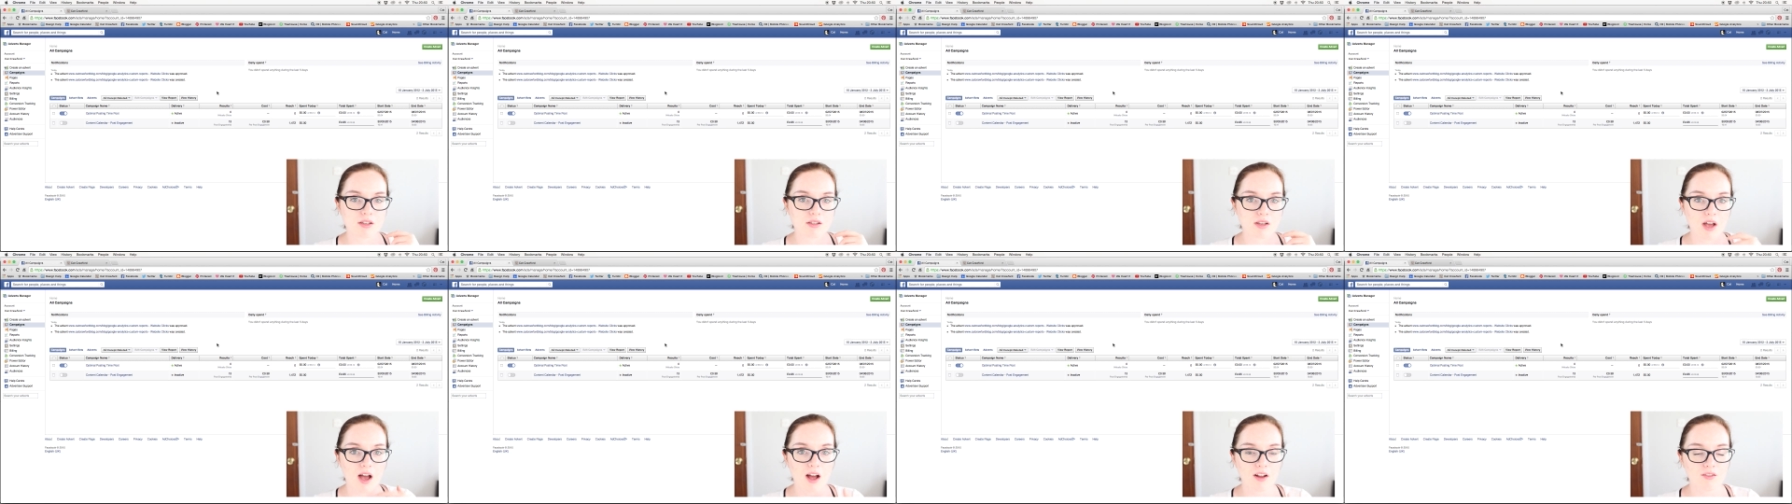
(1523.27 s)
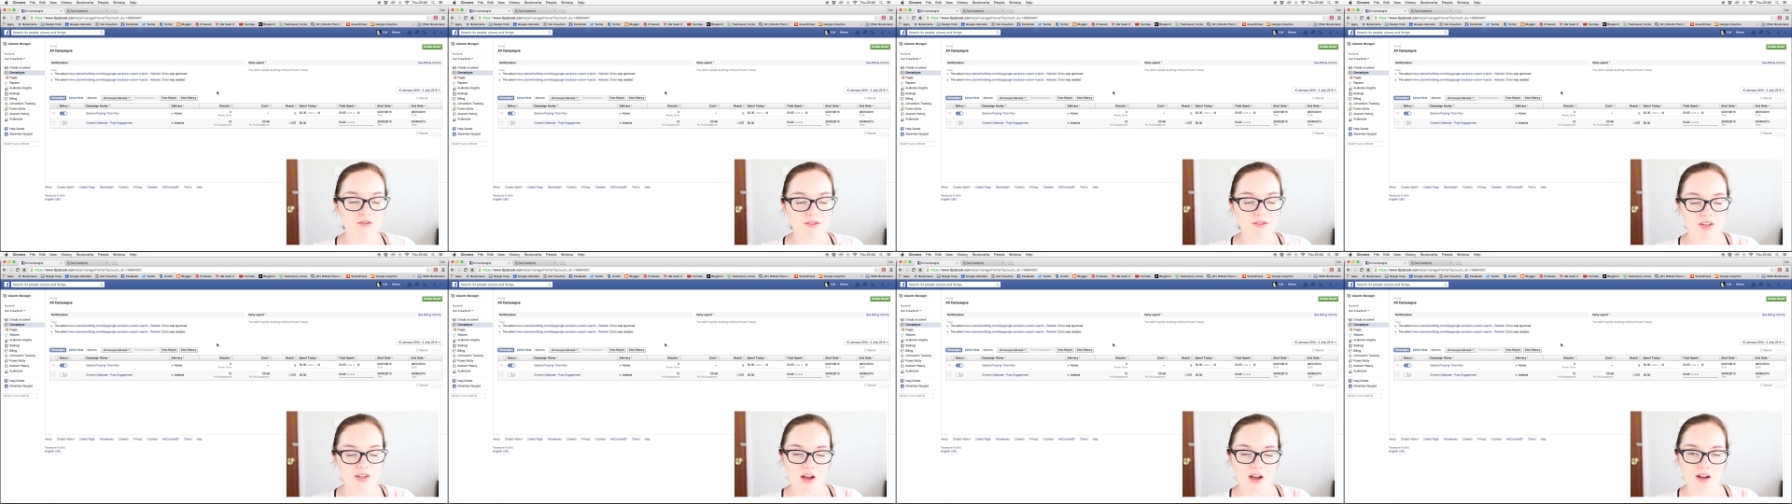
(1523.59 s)
to
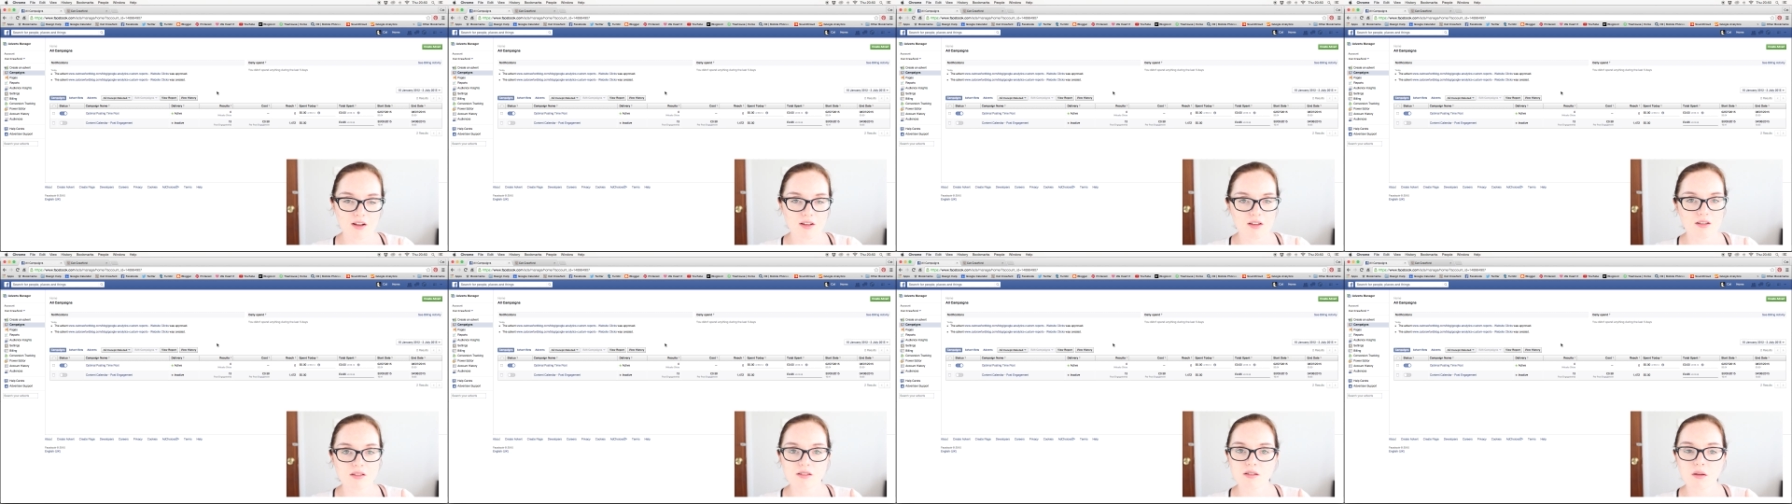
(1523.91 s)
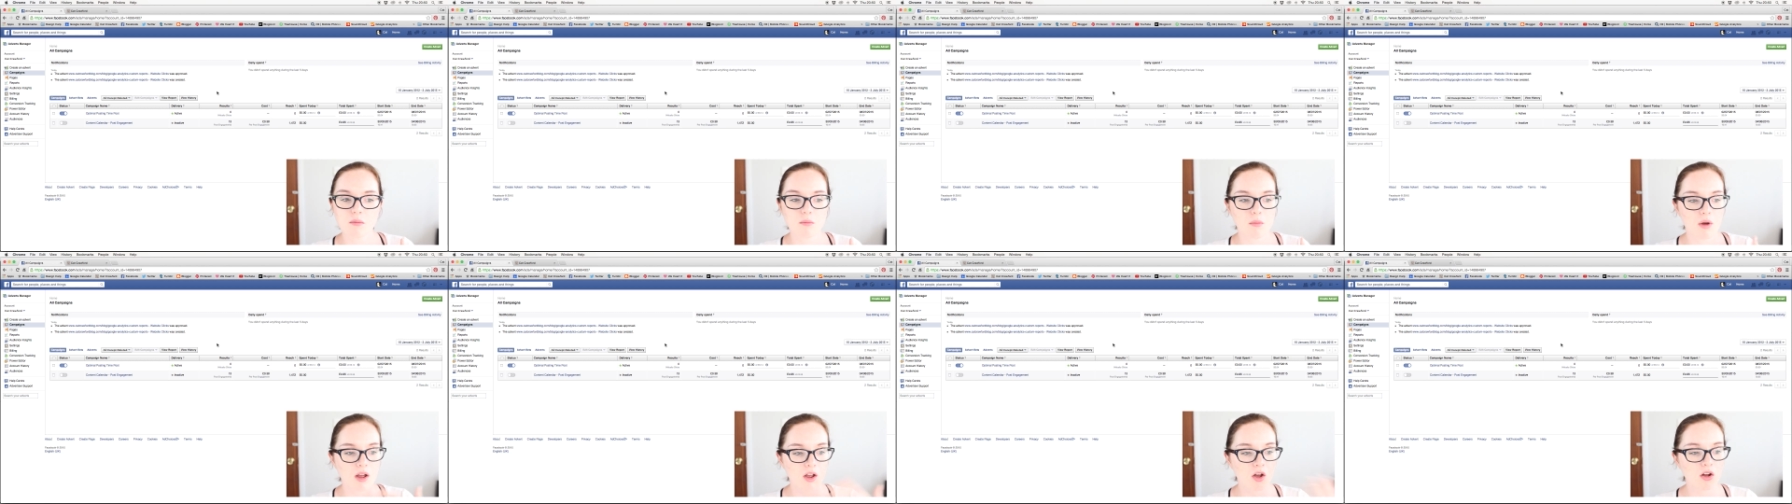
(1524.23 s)
advertise
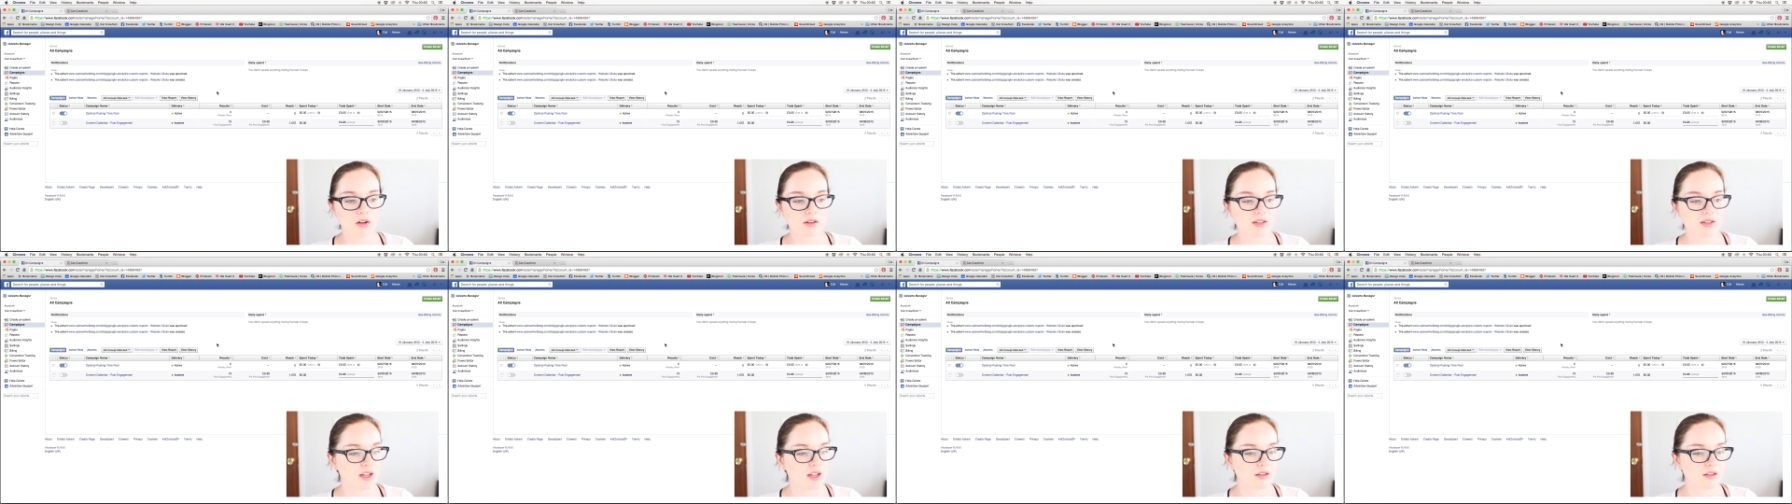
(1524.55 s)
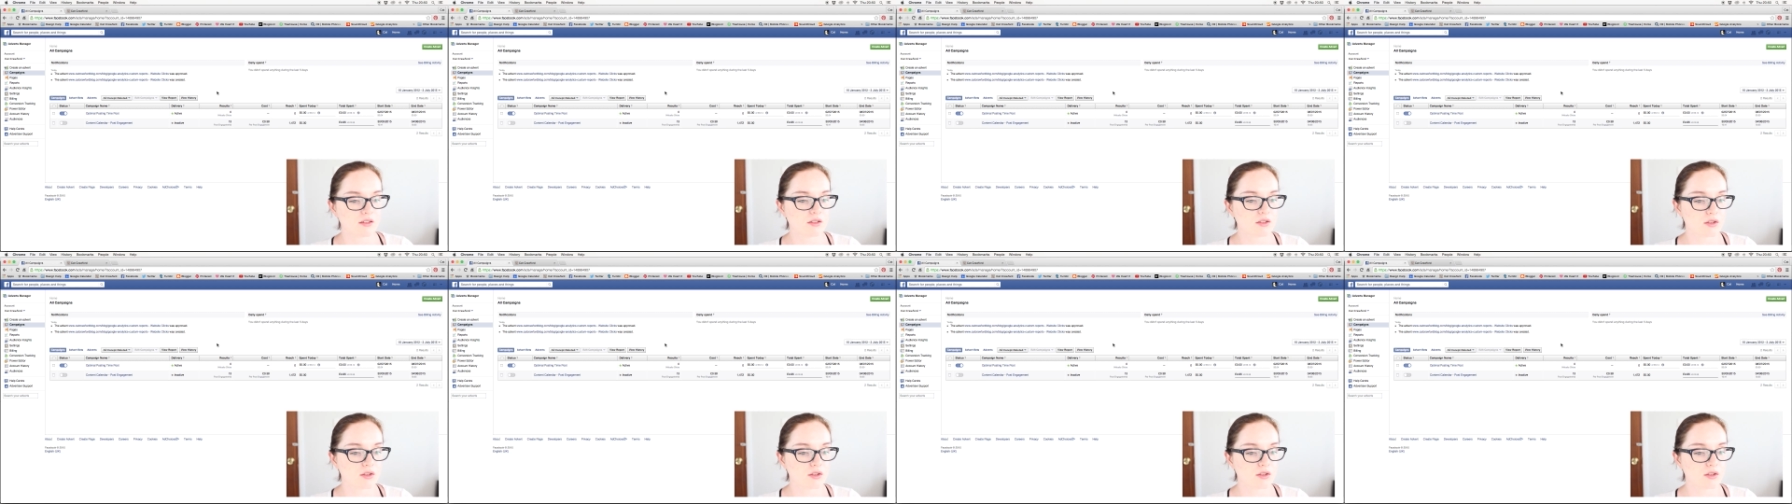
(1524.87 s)
my content.